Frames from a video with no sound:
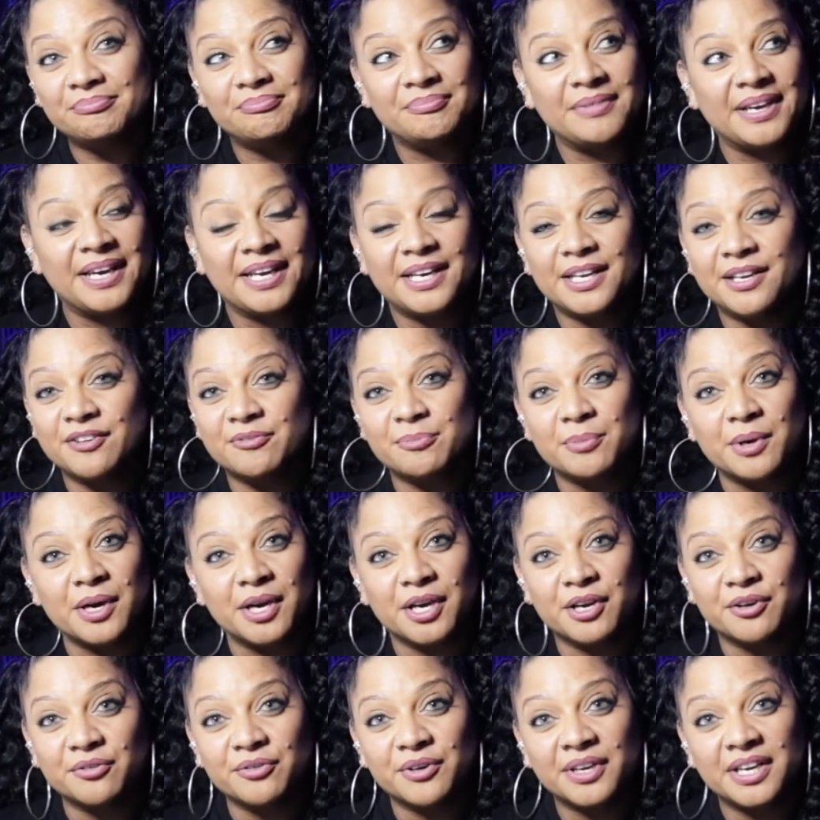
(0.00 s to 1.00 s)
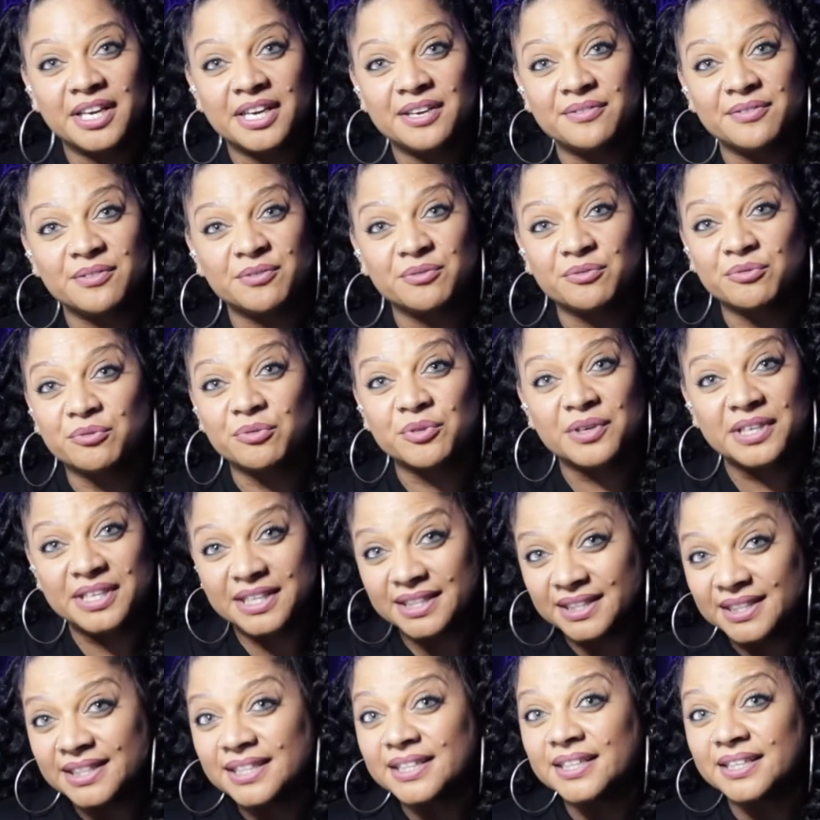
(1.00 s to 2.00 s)
any of my career even
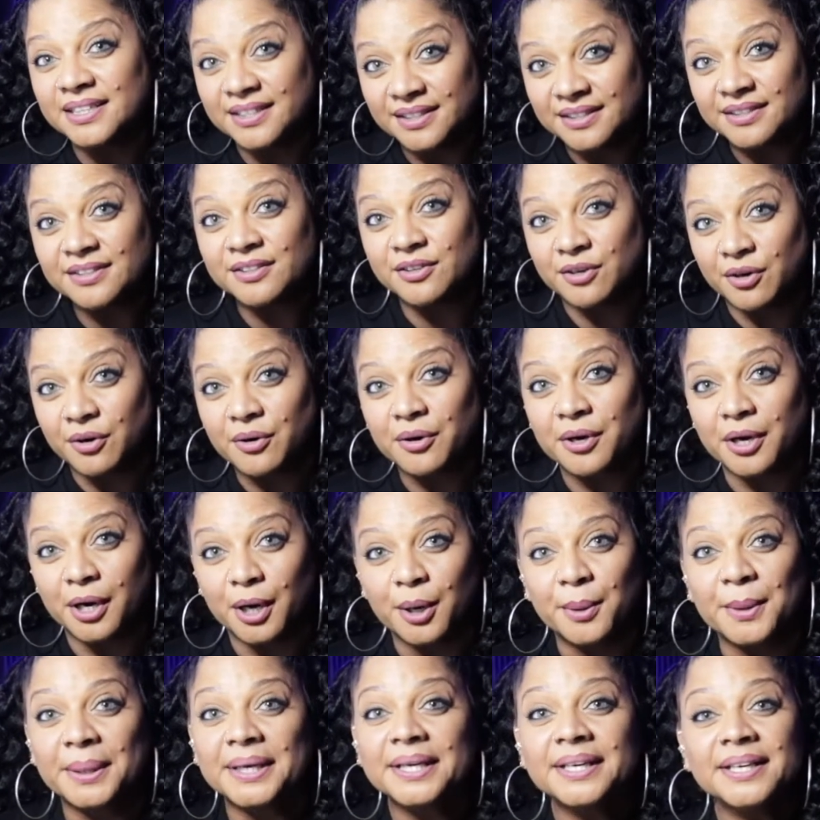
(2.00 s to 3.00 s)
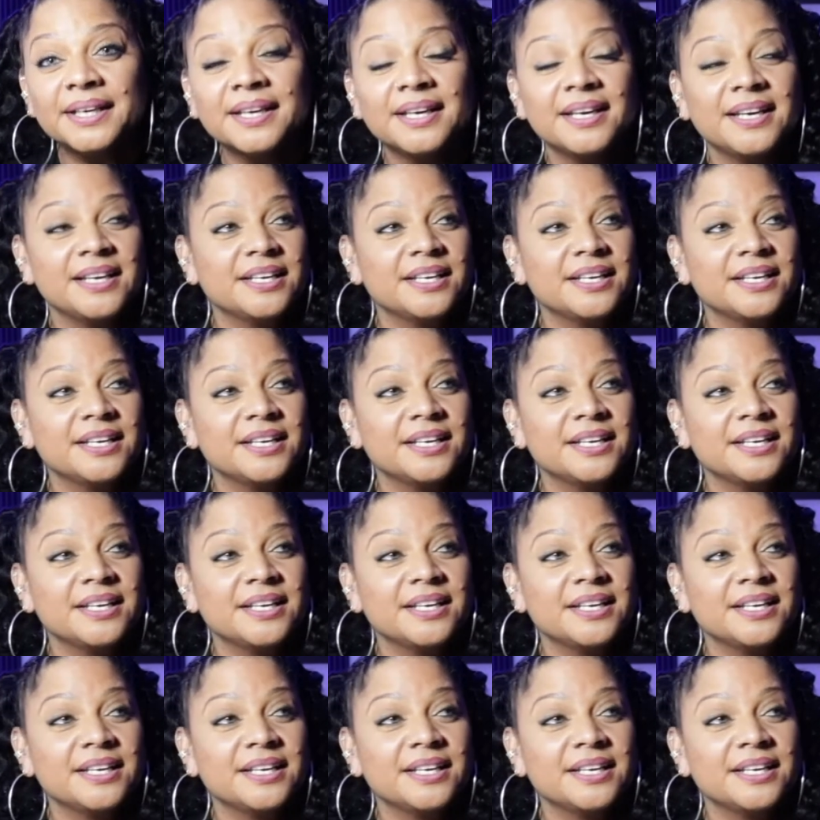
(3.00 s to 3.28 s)
really got going.